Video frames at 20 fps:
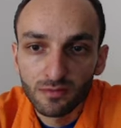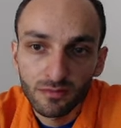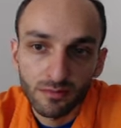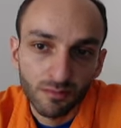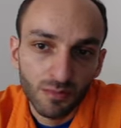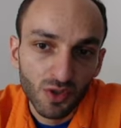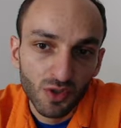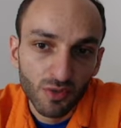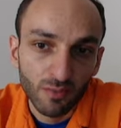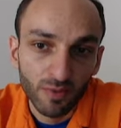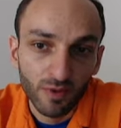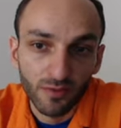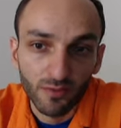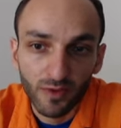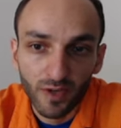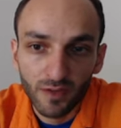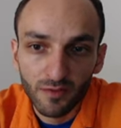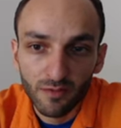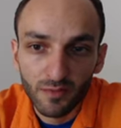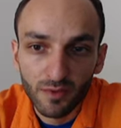Bishop
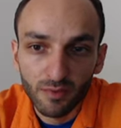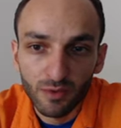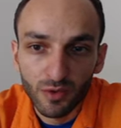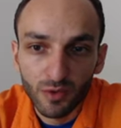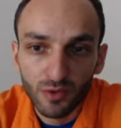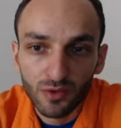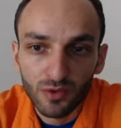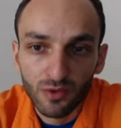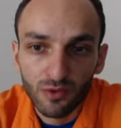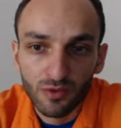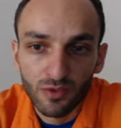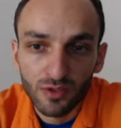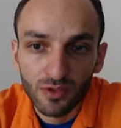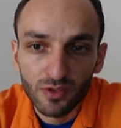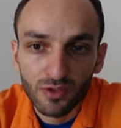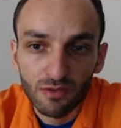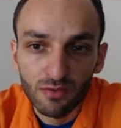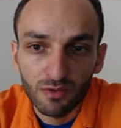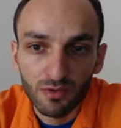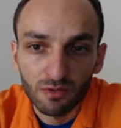f5 maybe also
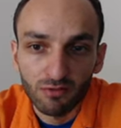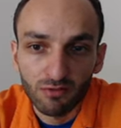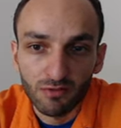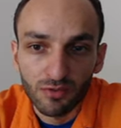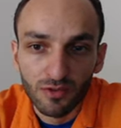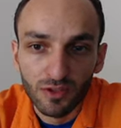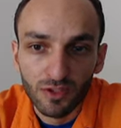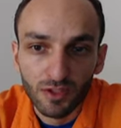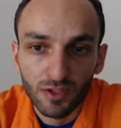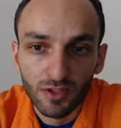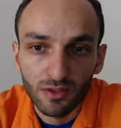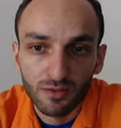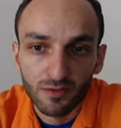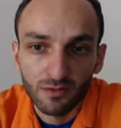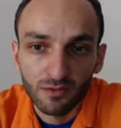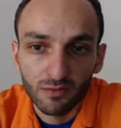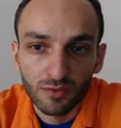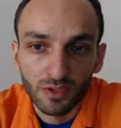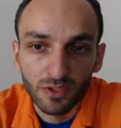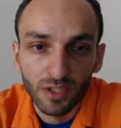is interesting with